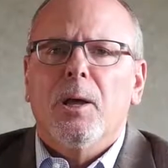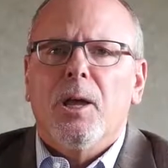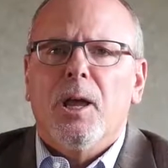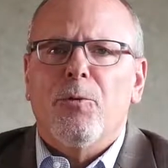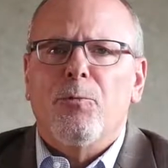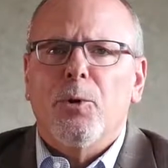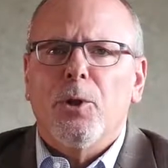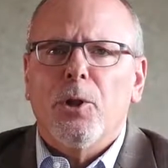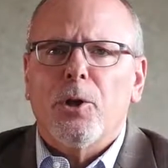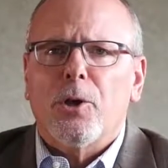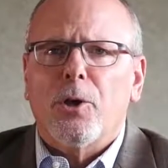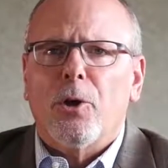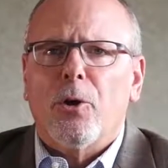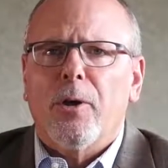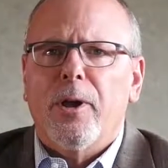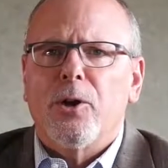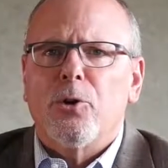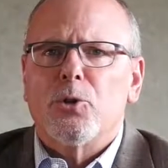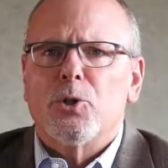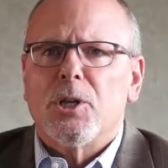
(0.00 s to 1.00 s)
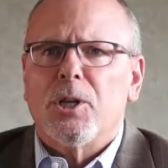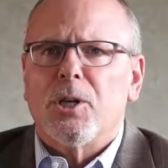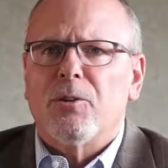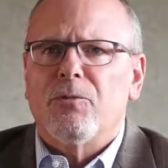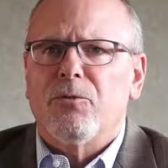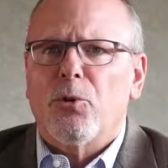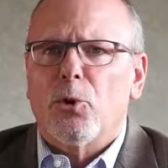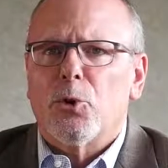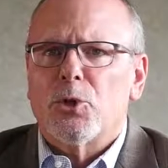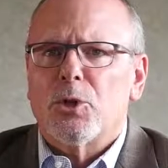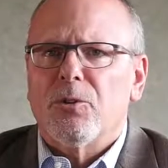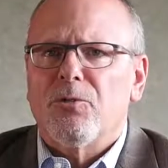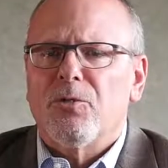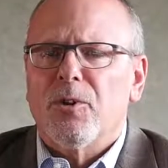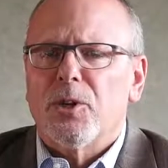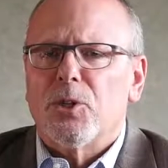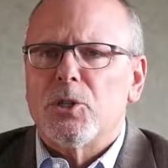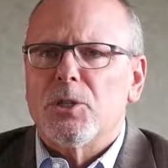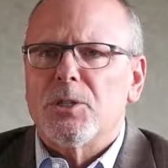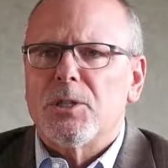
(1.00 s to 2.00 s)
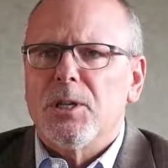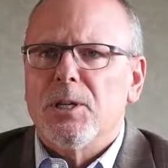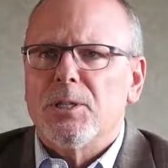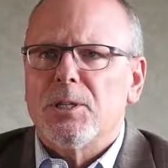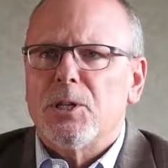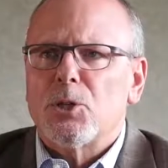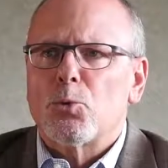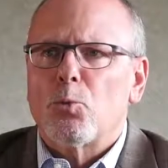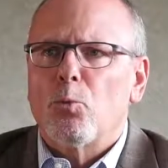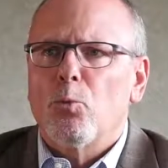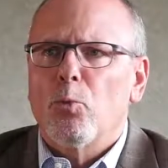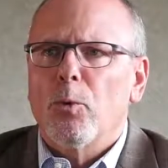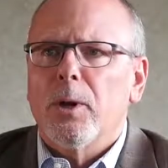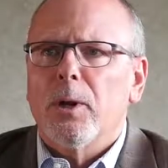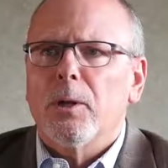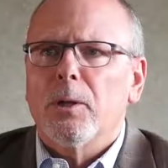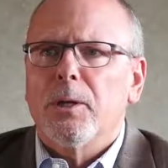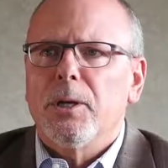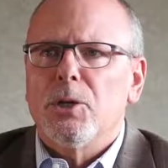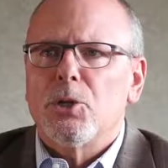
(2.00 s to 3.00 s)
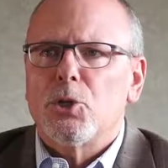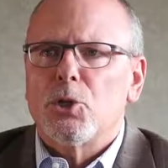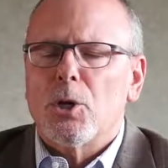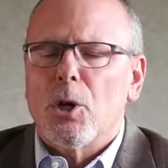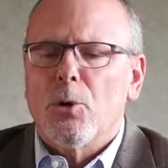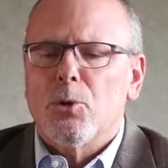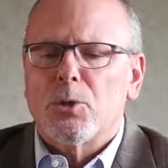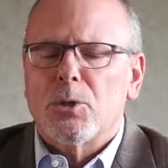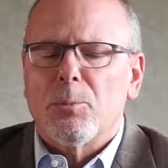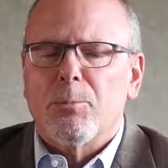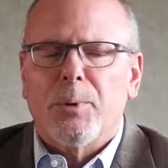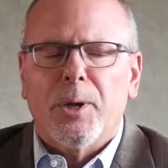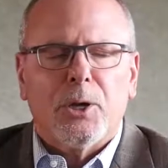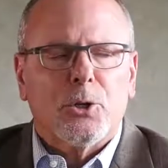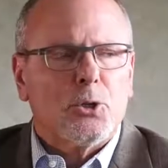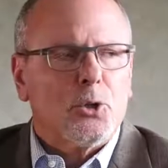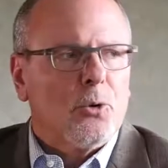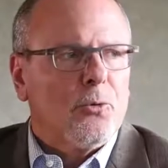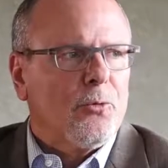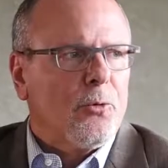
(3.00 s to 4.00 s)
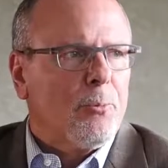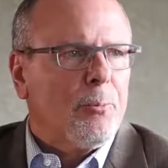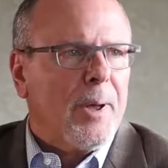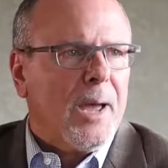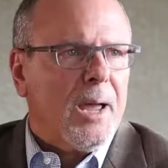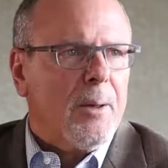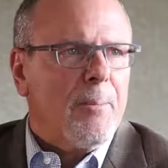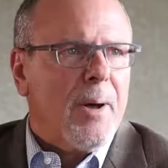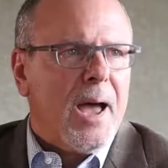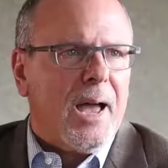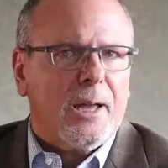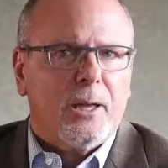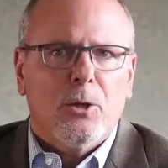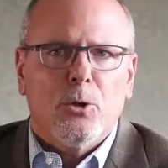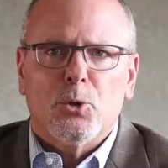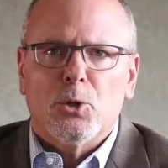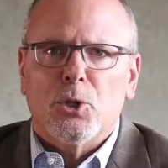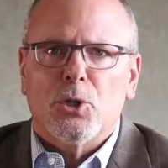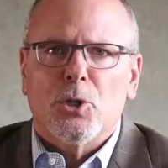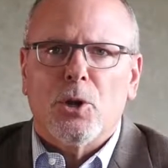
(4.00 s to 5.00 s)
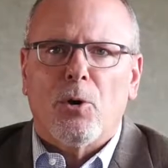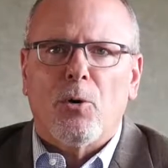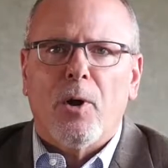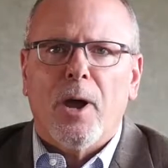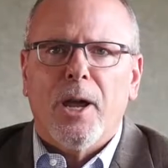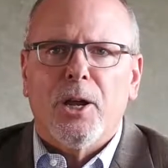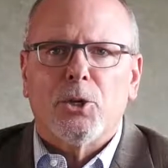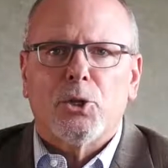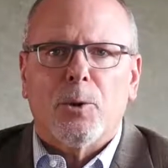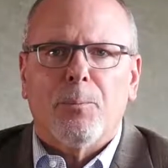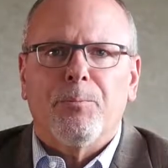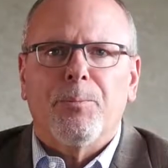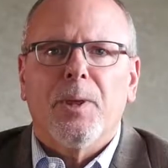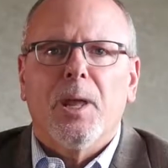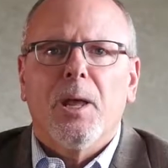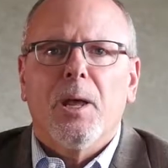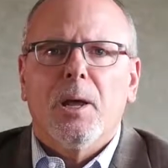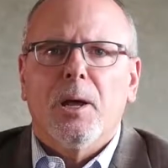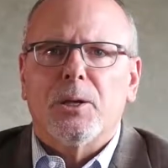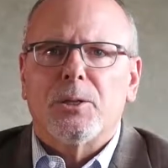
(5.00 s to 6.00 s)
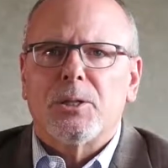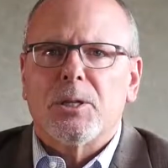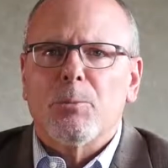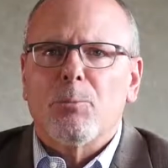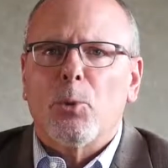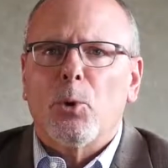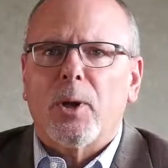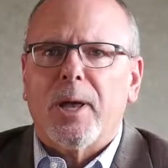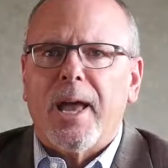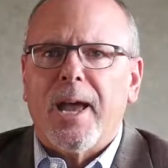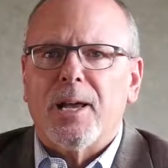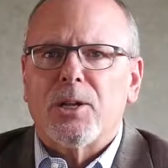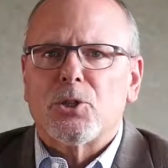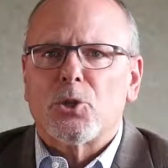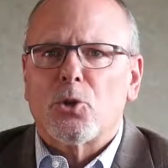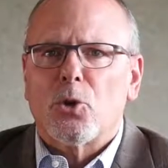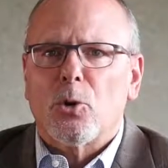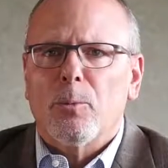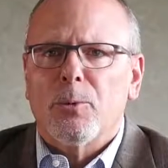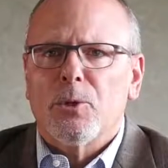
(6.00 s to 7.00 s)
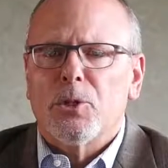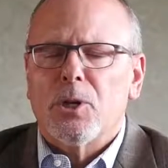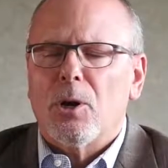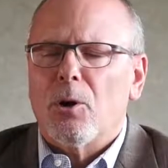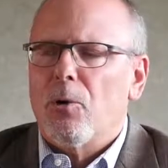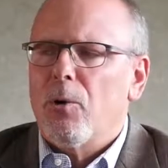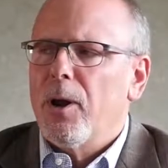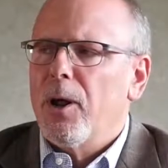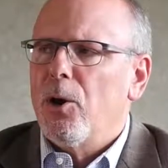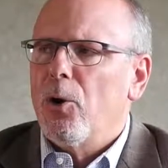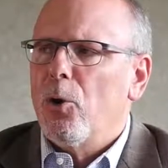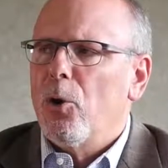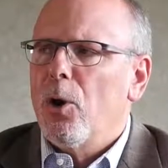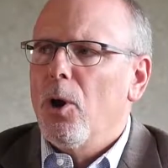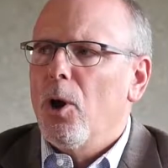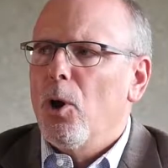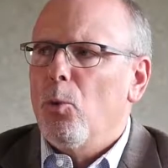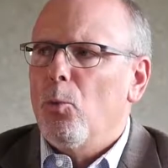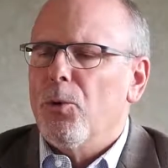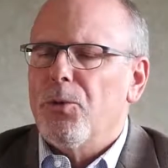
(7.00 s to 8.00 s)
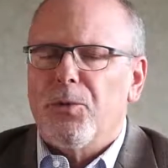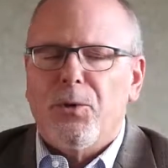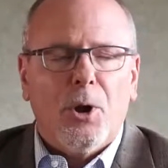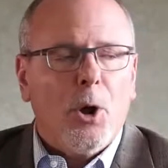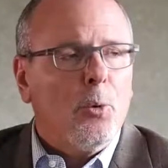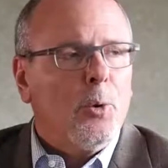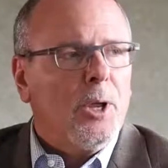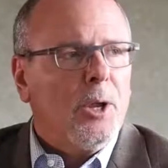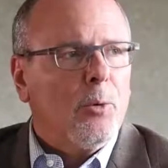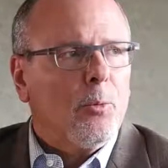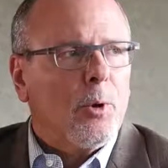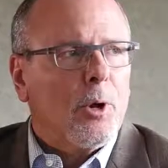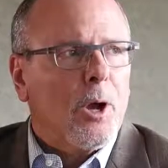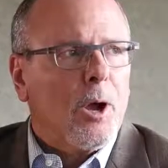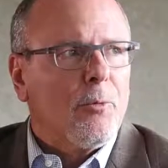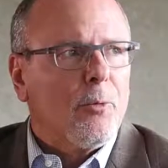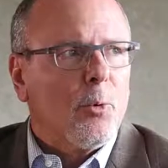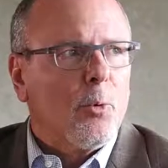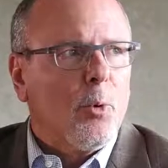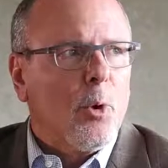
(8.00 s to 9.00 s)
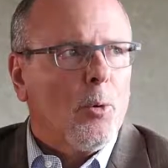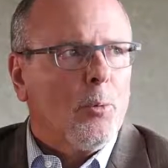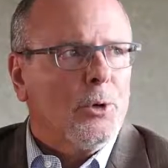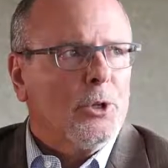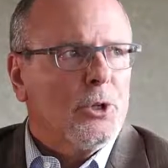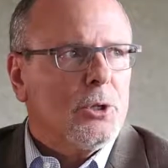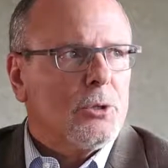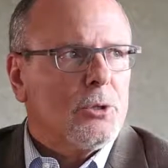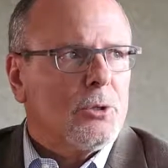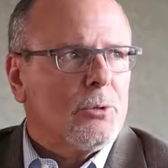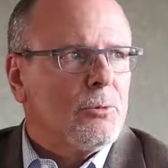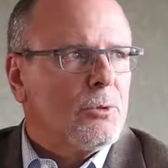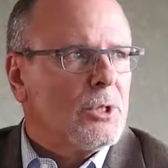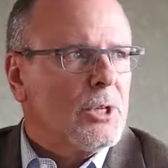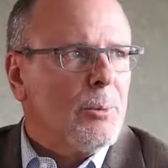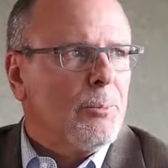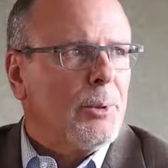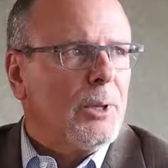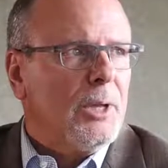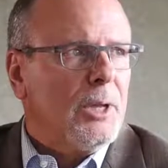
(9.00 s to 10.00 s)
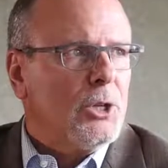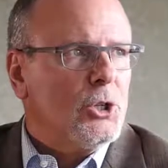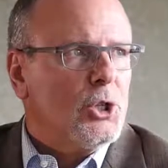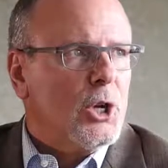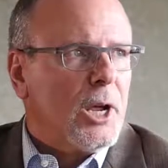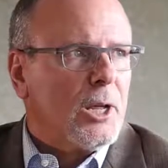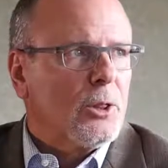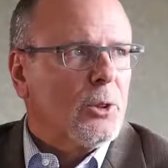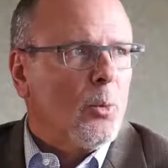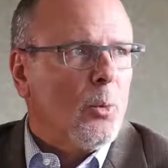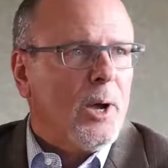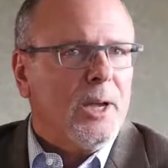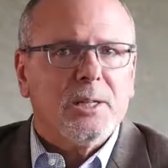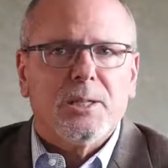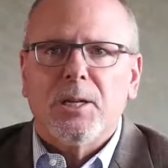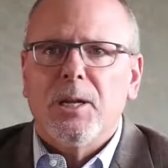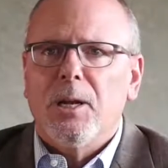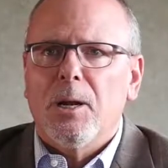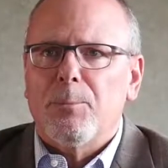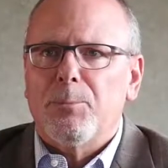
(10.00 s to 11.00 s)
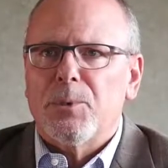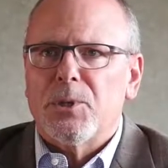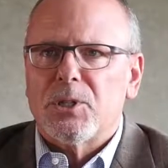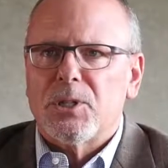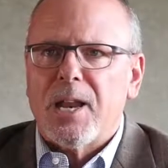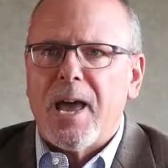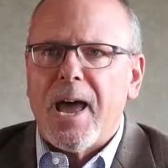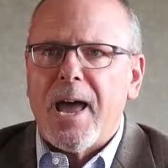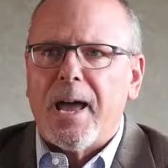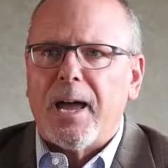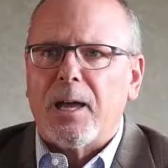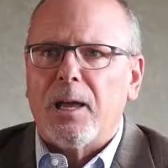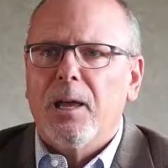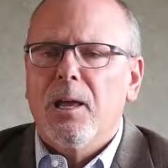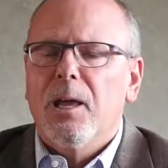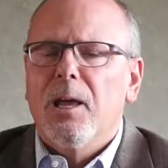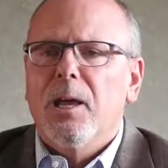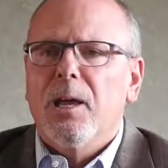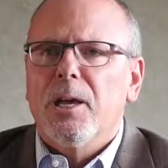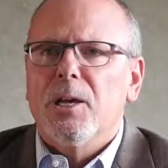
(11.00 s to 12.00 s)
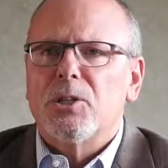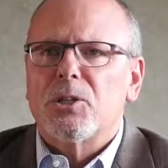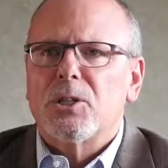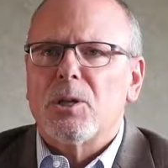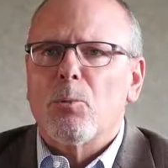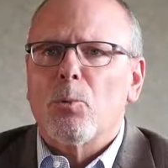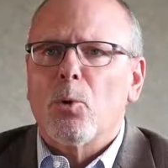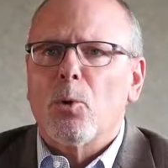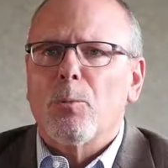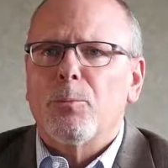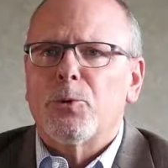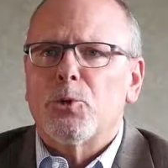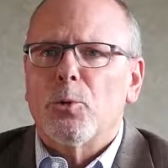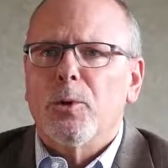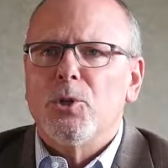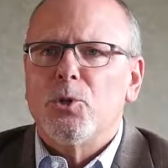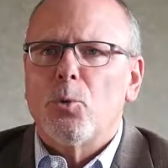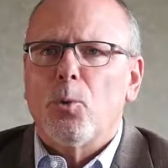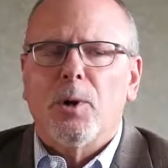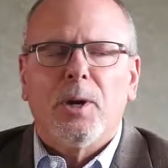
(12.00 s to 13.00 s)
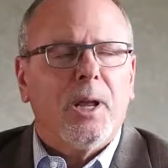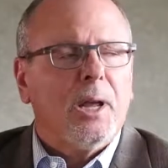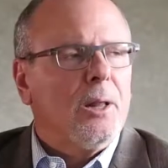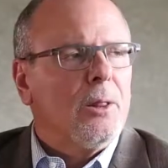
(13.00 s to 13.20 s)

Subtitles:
If we look at our energy conversion efficiencies, this really shows the picture for payback using generation. A simple gas turbine generator with no heat recovery, where we just simply eject the waste heat up the stack, is somewhere between 28